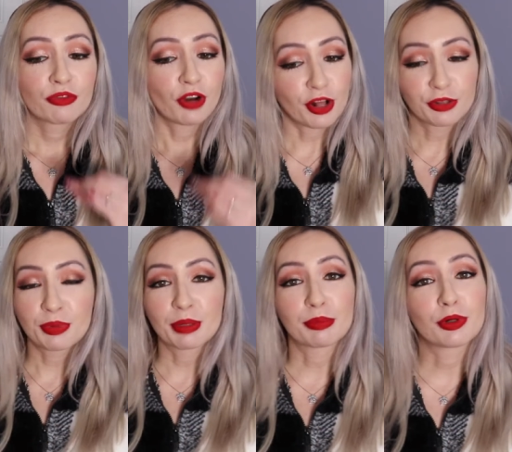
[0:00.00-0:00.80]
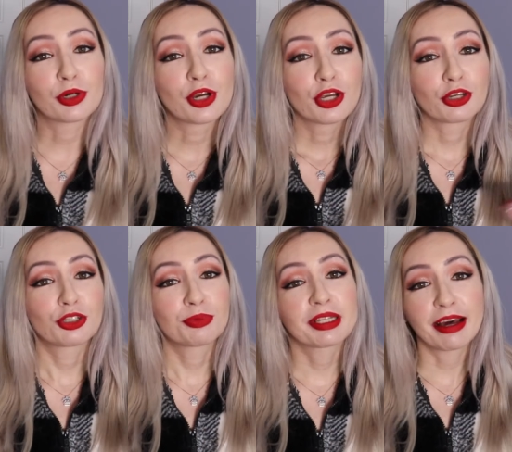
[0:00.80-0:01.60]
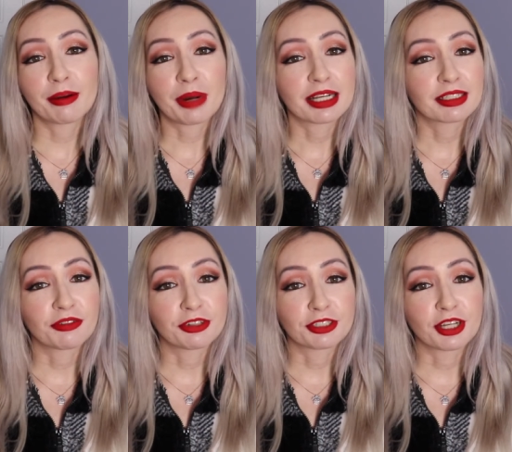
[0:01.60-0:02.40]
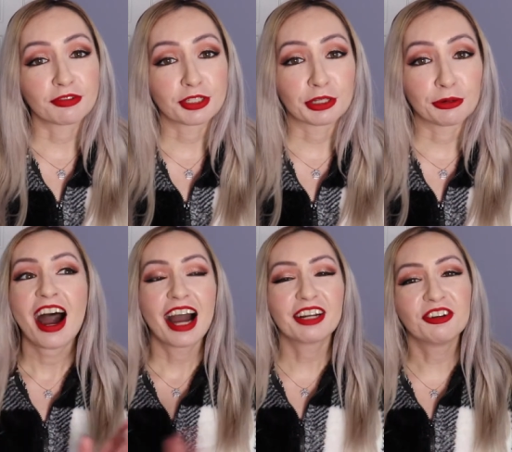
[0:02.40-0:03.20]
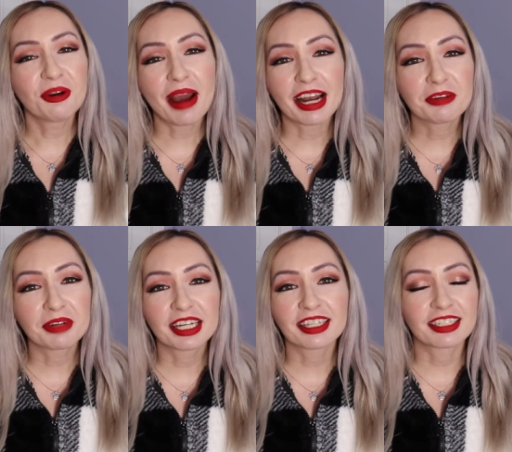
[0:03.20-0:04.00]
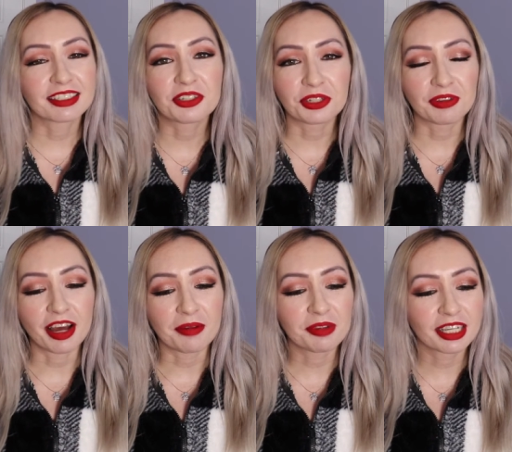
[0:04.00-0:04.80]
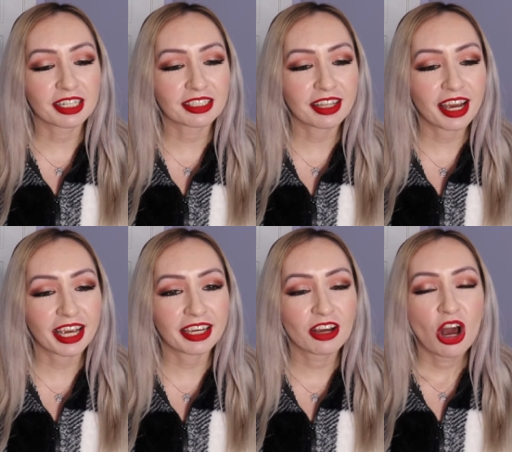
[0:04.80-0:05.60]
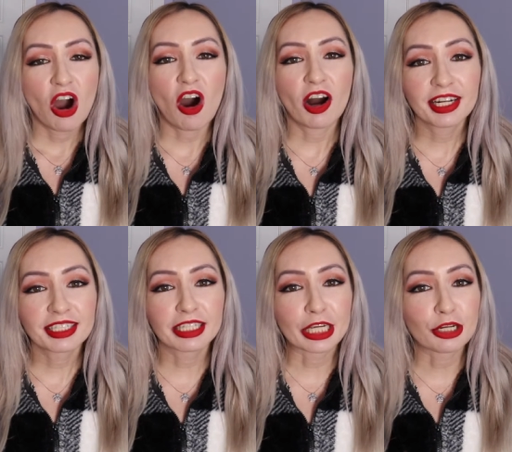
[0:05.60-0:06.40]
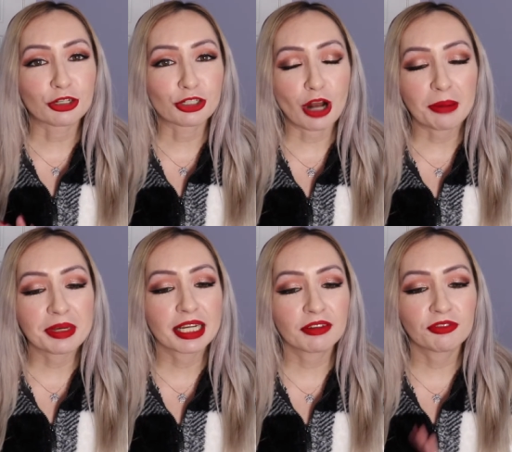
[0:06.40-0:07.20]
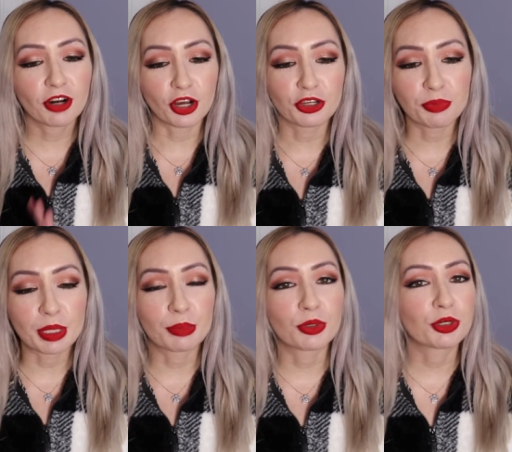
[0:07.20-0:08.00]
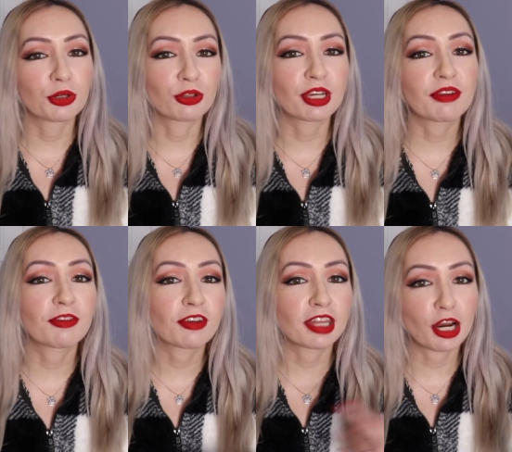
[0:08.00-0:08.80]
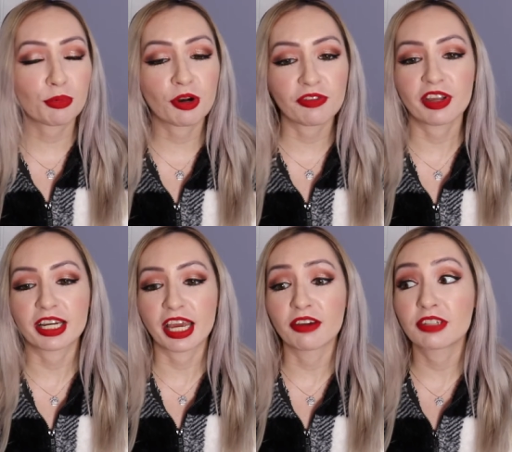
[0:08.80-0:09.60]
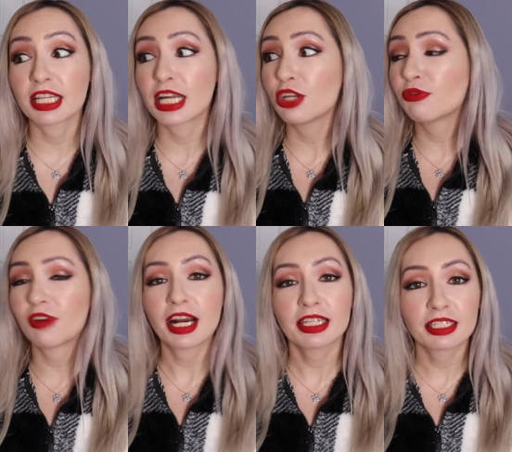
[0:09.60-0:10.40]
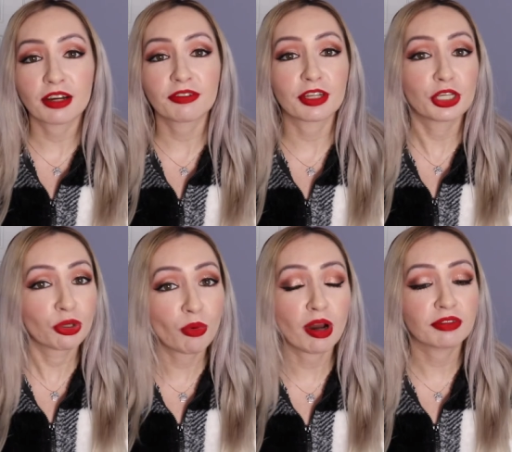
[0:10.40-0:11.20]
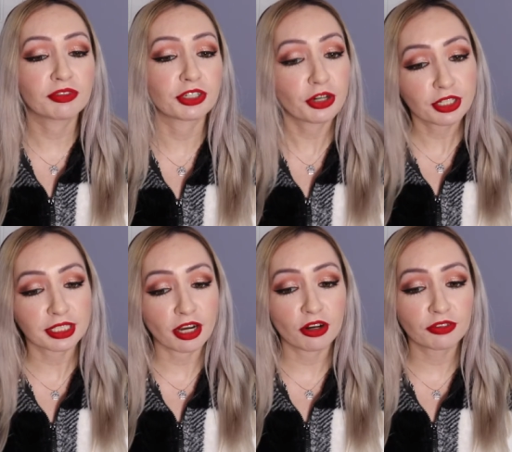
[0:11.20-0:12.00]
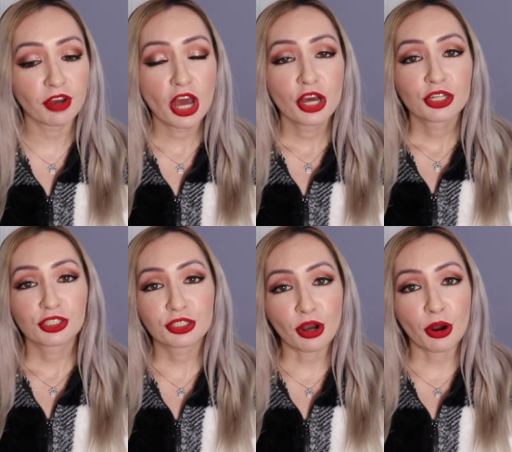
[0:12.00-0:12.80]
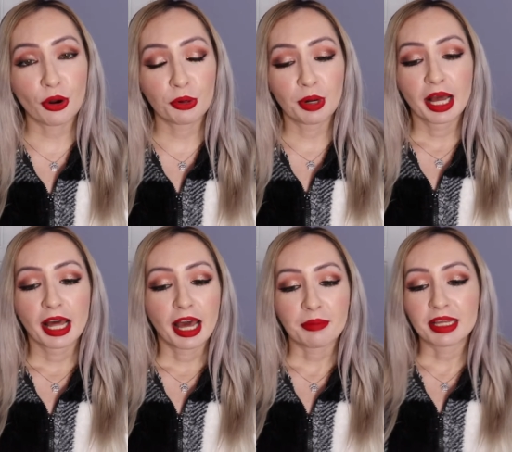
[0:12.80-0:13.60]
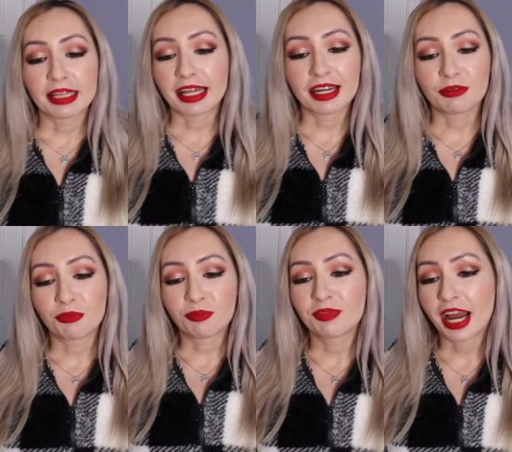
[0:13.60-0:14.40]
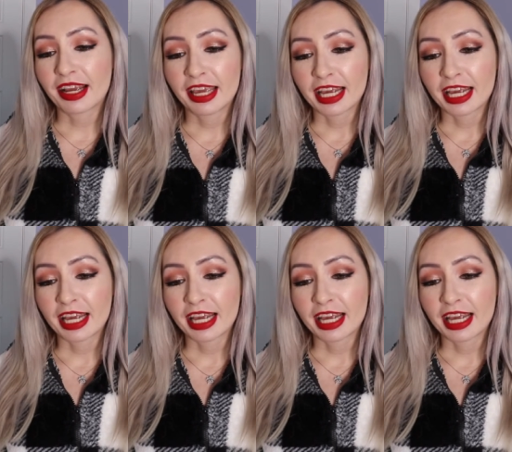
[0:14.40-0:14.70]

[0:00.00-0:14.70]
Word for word: for other people, you should be allowed to buy stuff for yourself too. I don't know anybody that doesn't do that because, like, honestly, you're shopping for other people, you're looking for their perfect gift, and then you find stuff that you want for yourself. So, I mean, then in that